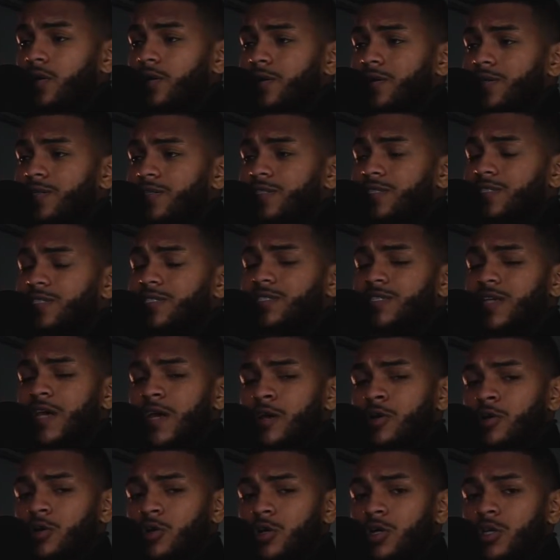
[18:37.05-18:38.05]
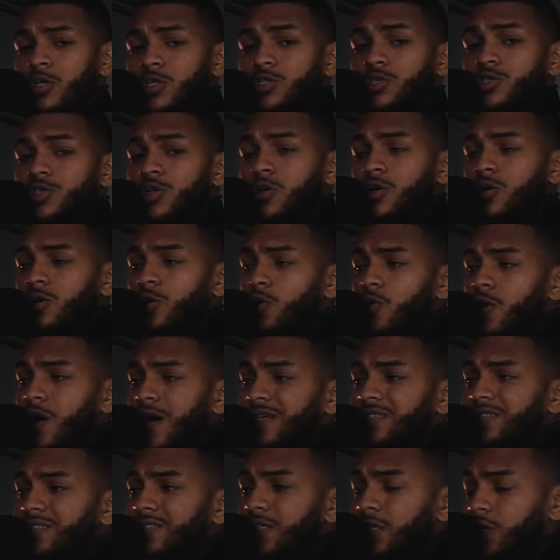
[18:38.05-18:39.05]
standard and a certain
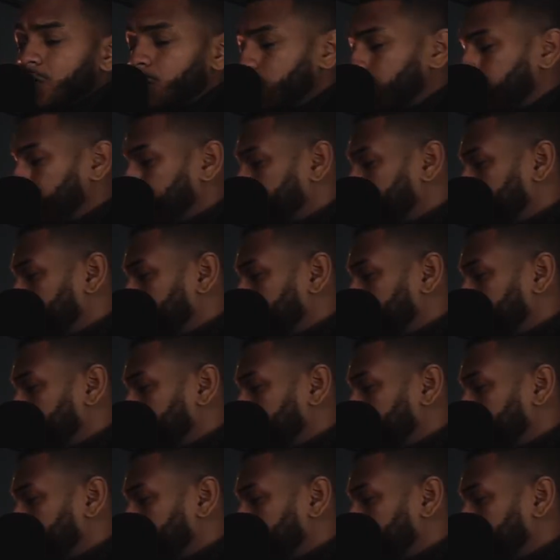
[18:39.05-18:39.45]
criteria.